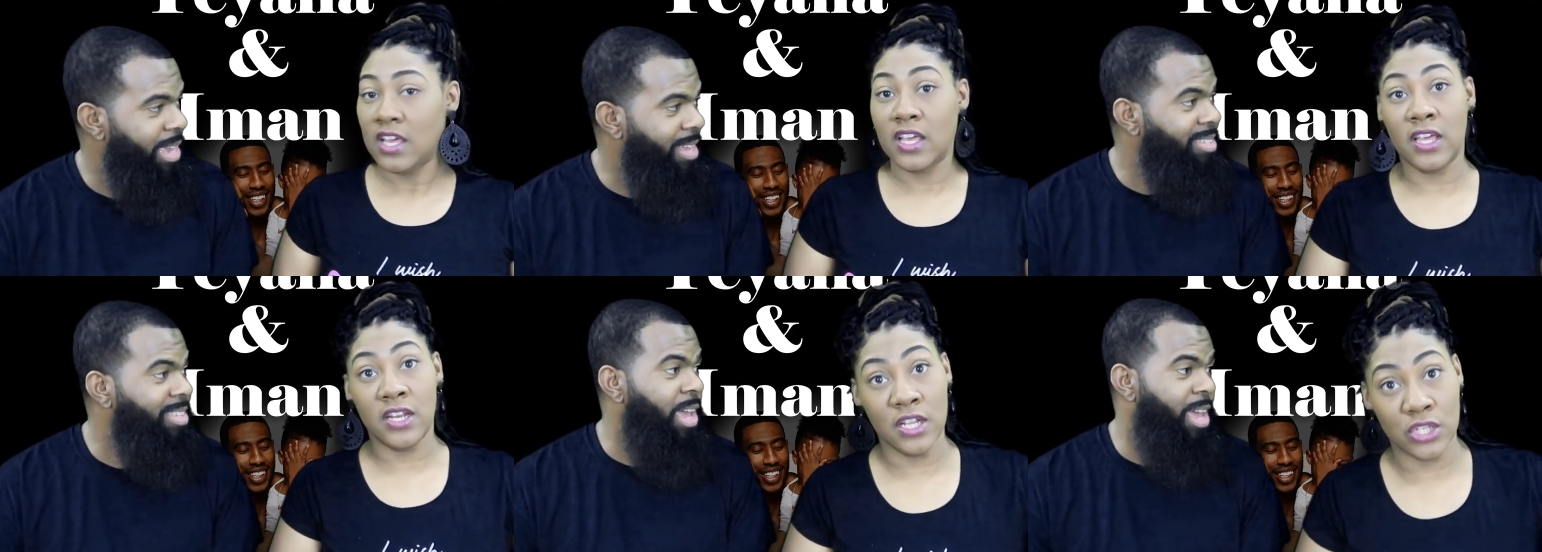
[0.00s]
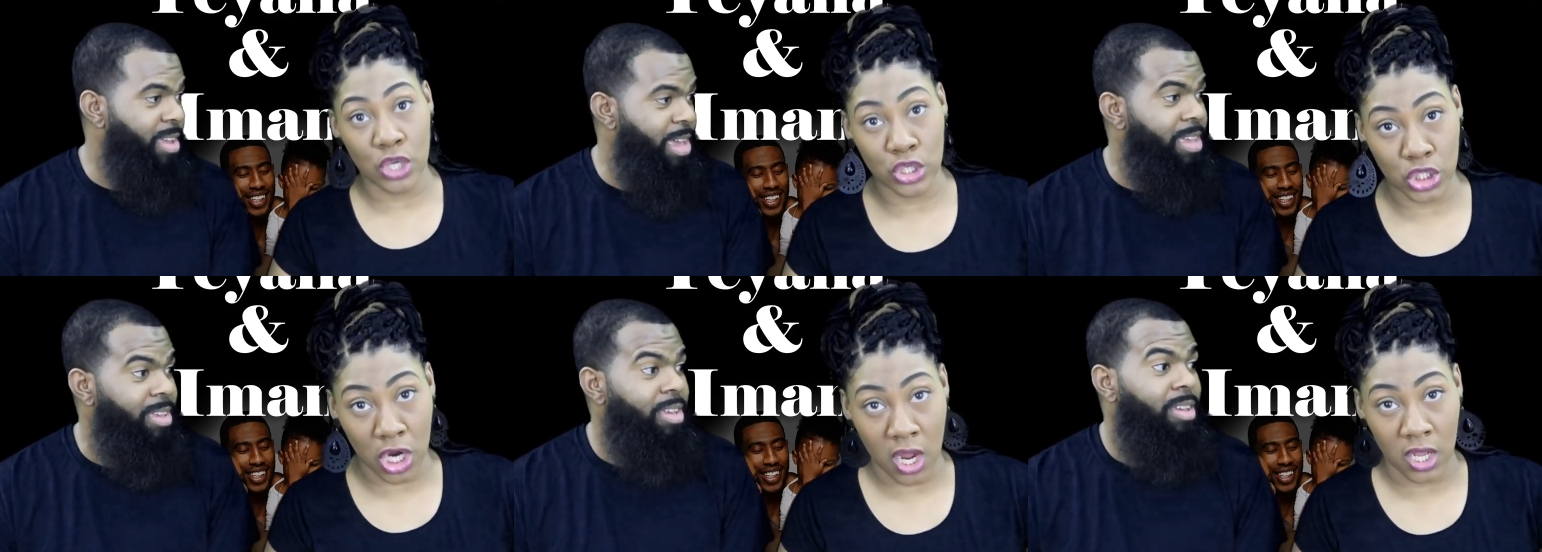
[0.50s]
Speaker 1: It's, and it's
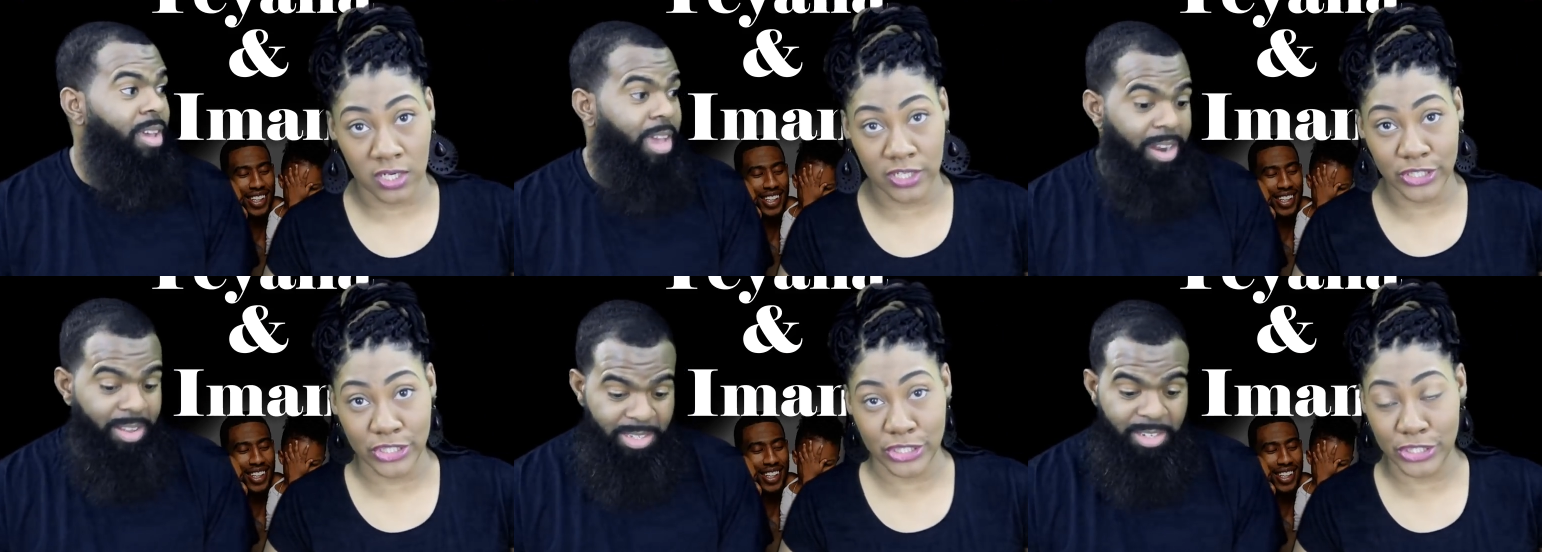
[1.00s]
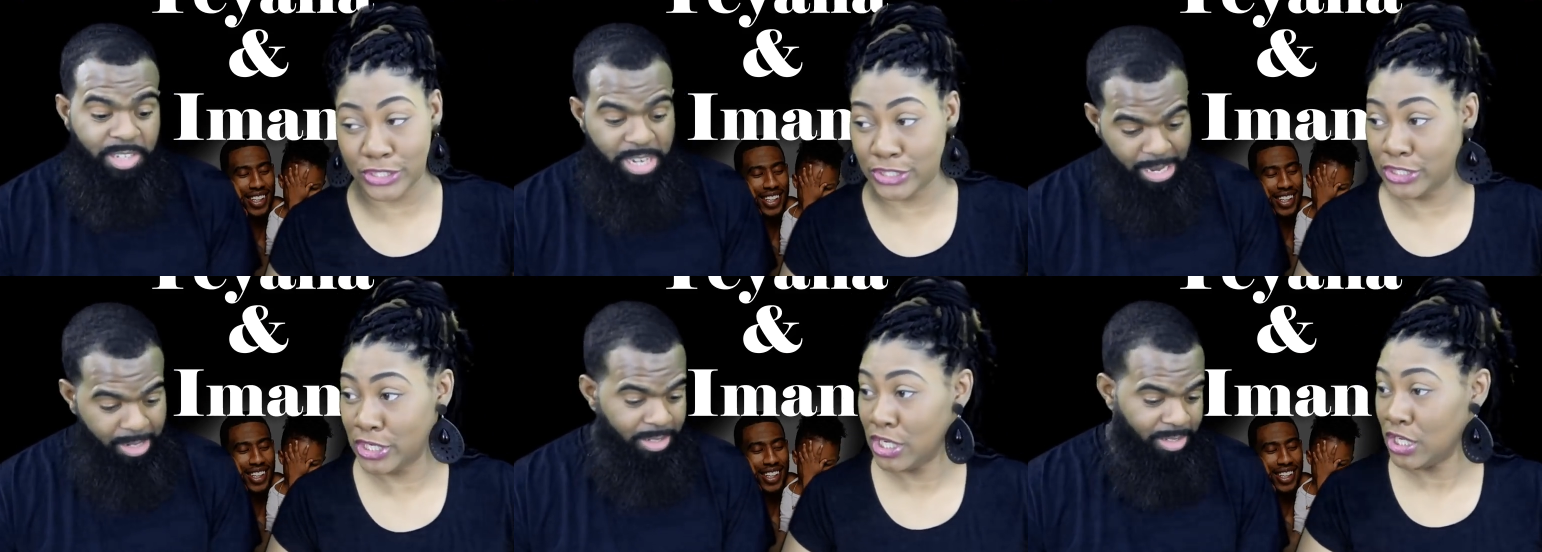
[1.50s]
it, a It, and it's a
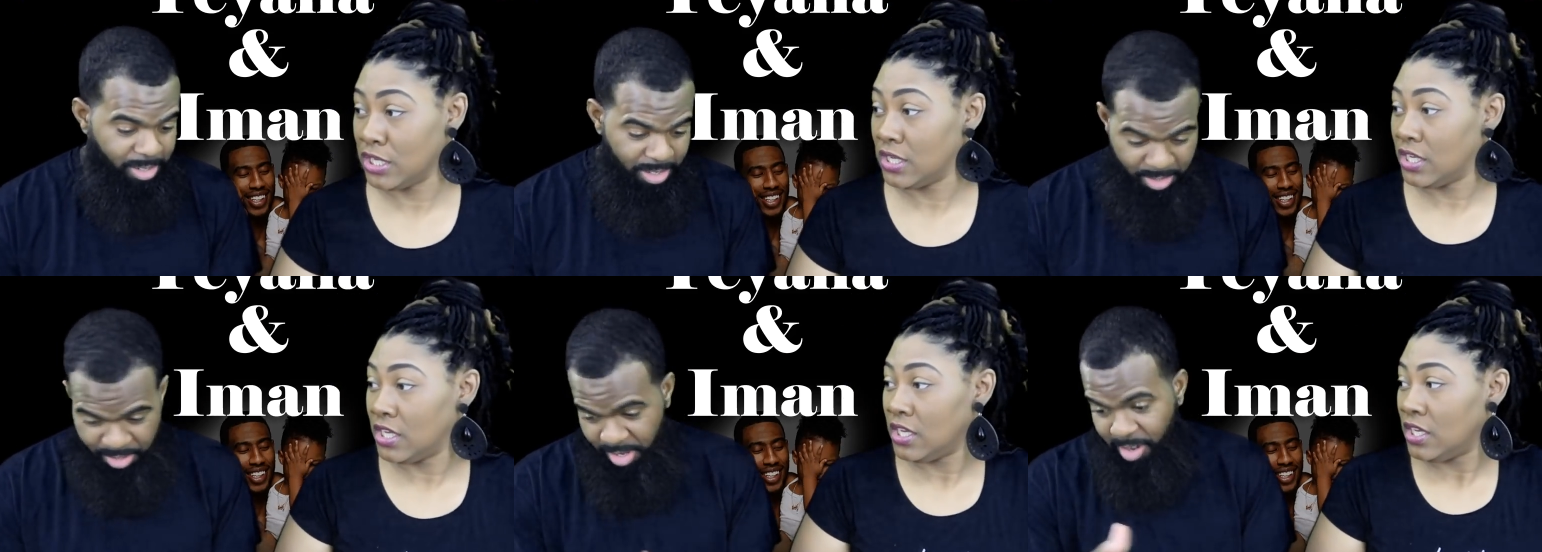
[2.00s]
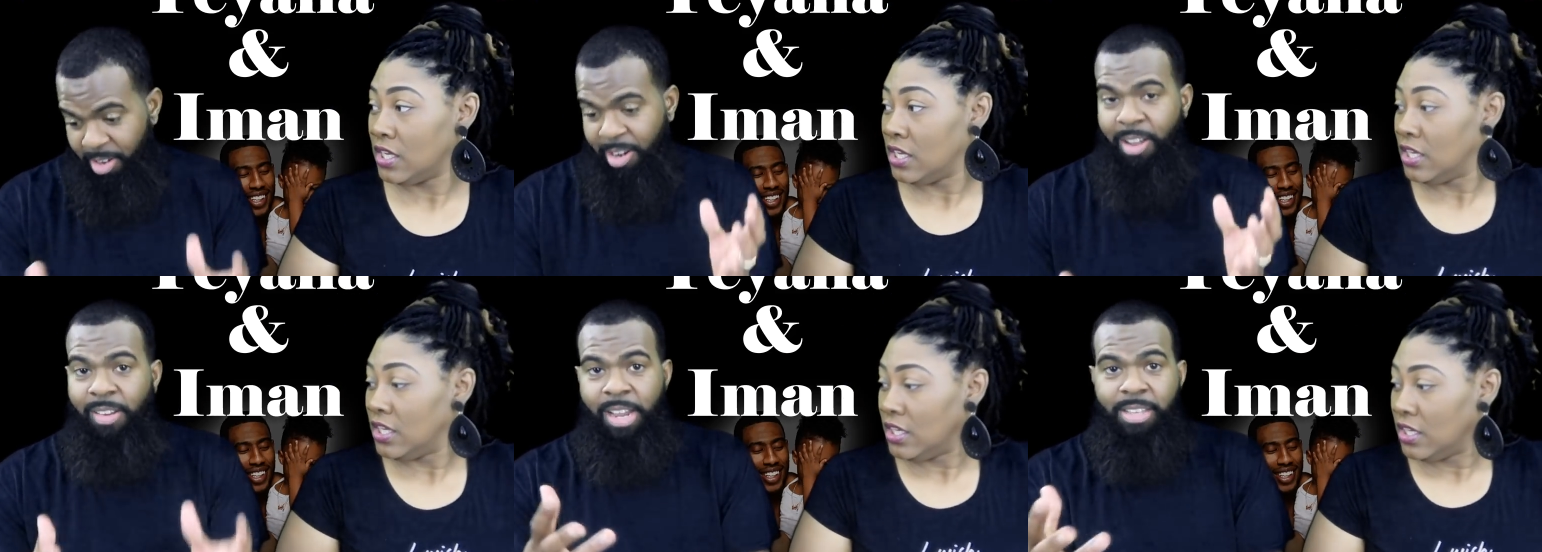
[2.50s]
challenge to
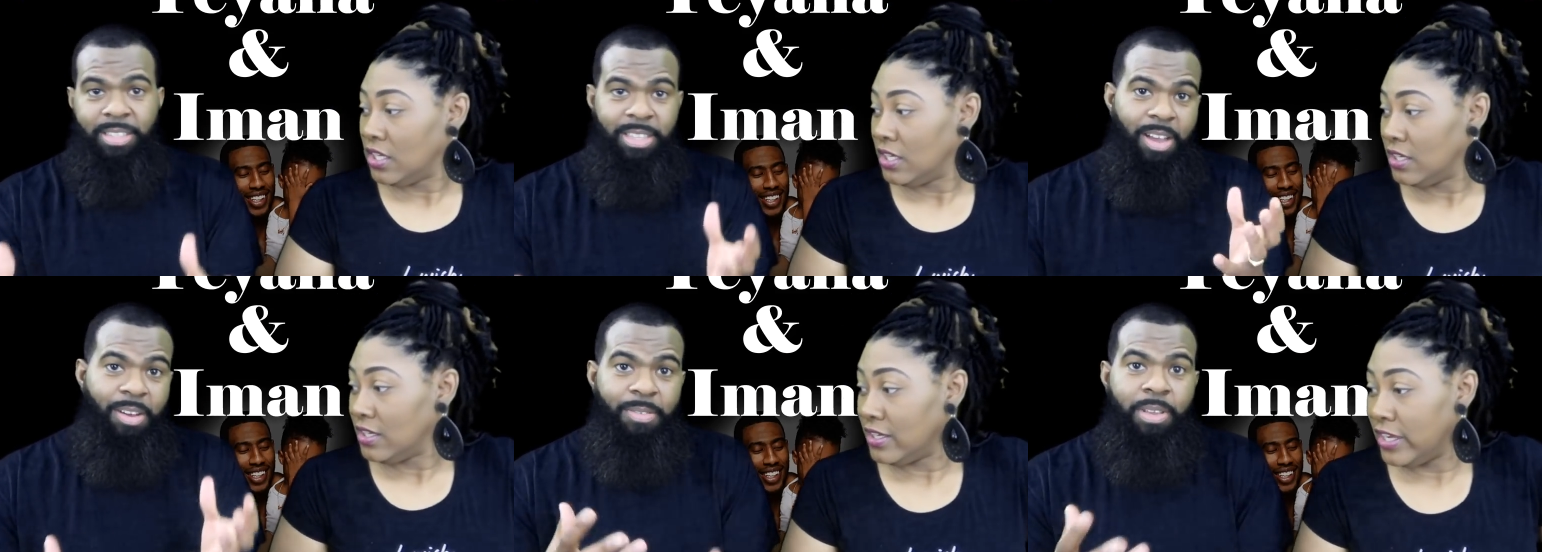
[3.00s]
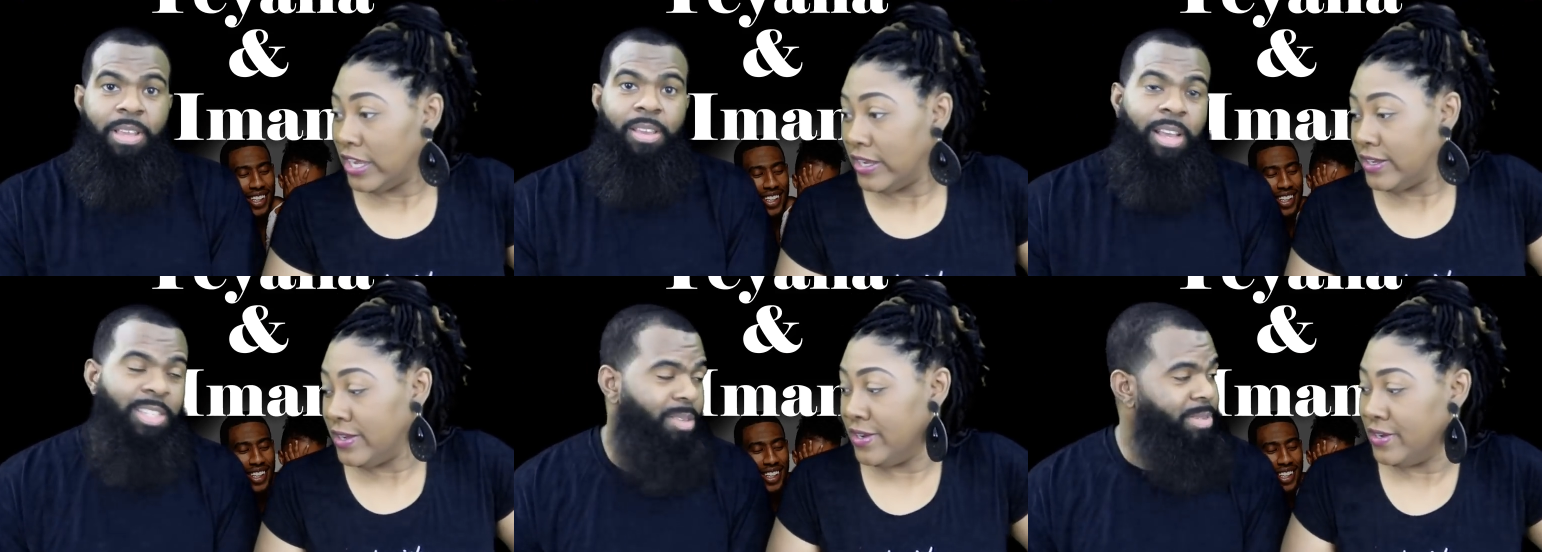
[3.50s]
juggle all that stuff
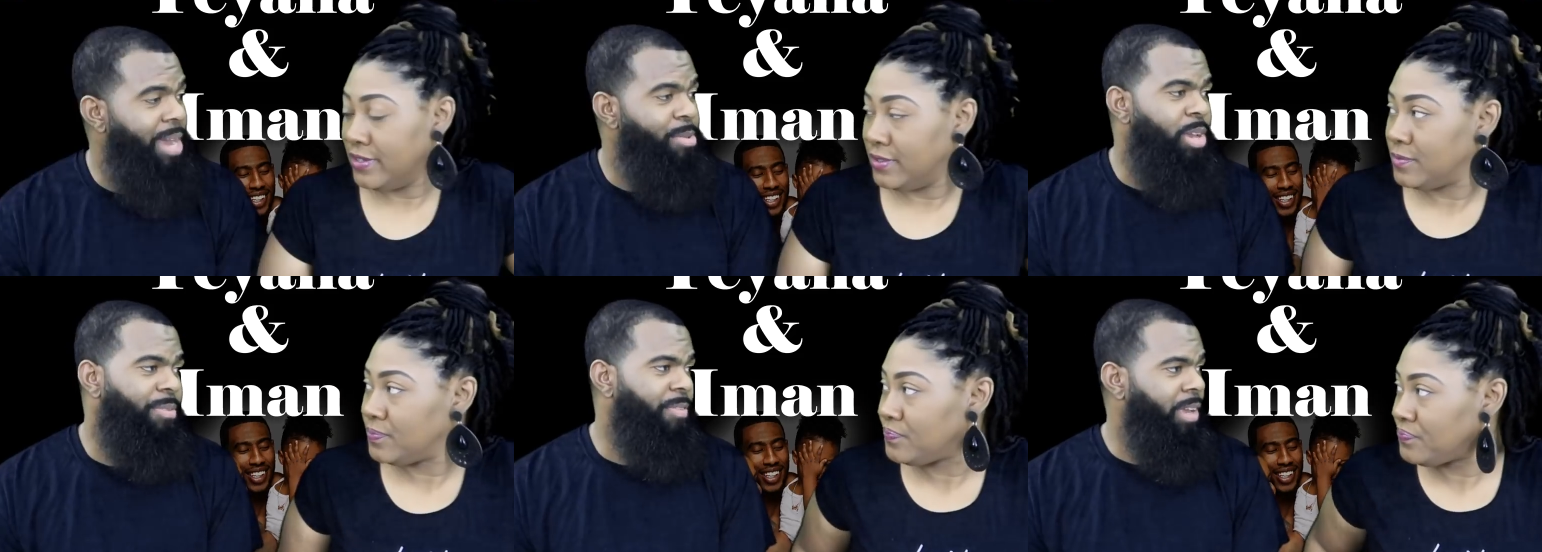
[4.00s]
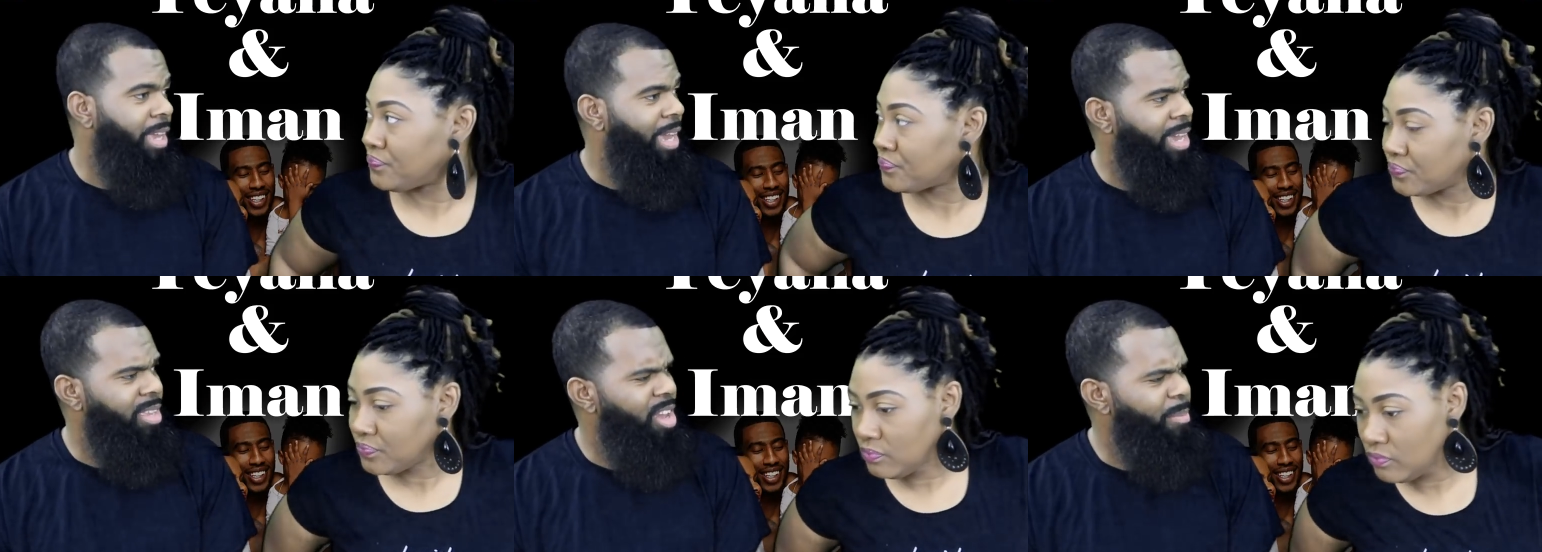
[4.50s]
Cause sometimes you can
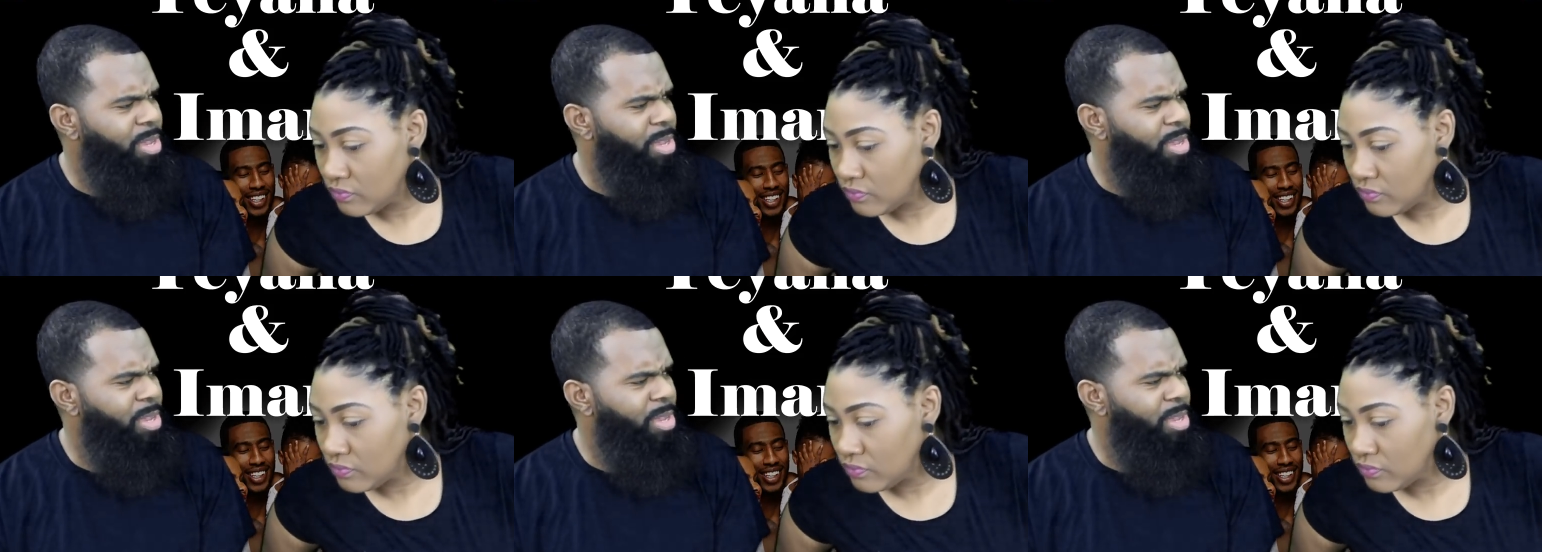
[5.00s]
forget.